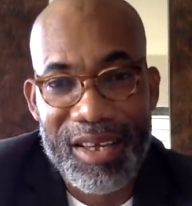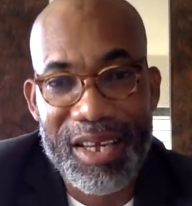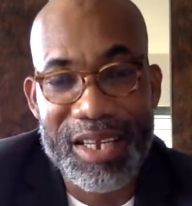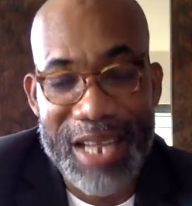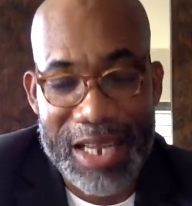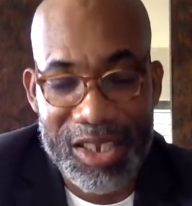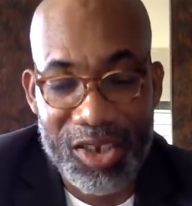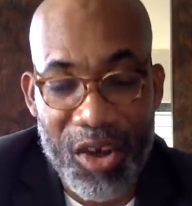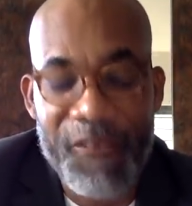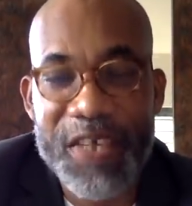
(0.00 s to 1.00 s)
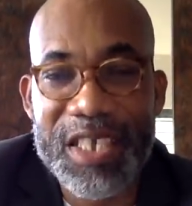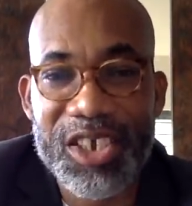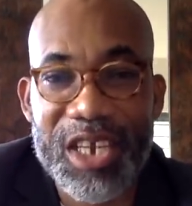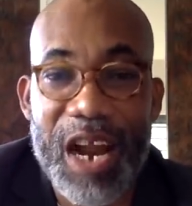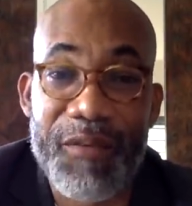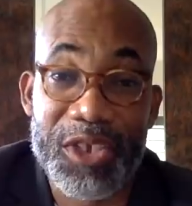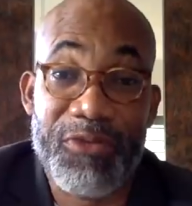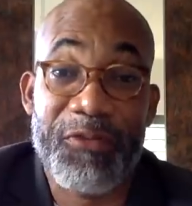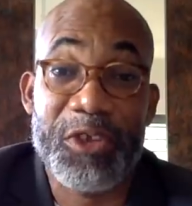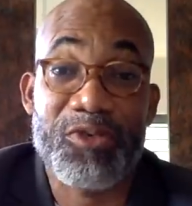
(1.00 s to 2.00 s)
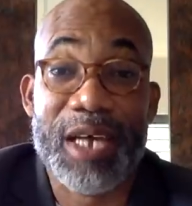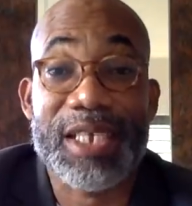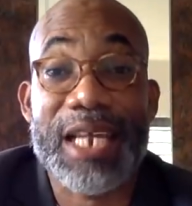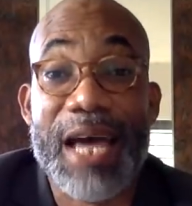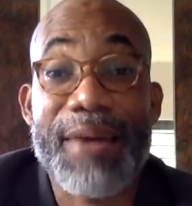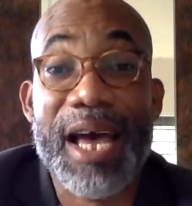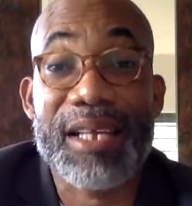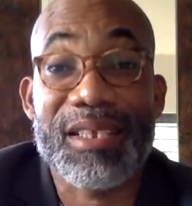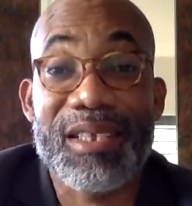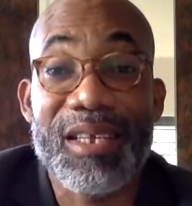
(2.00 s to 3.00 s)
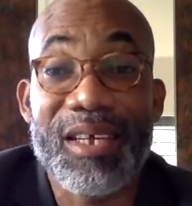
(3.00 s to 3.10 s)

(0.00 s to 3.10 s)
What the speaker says: in that conversation. I was referred to as a dumbass.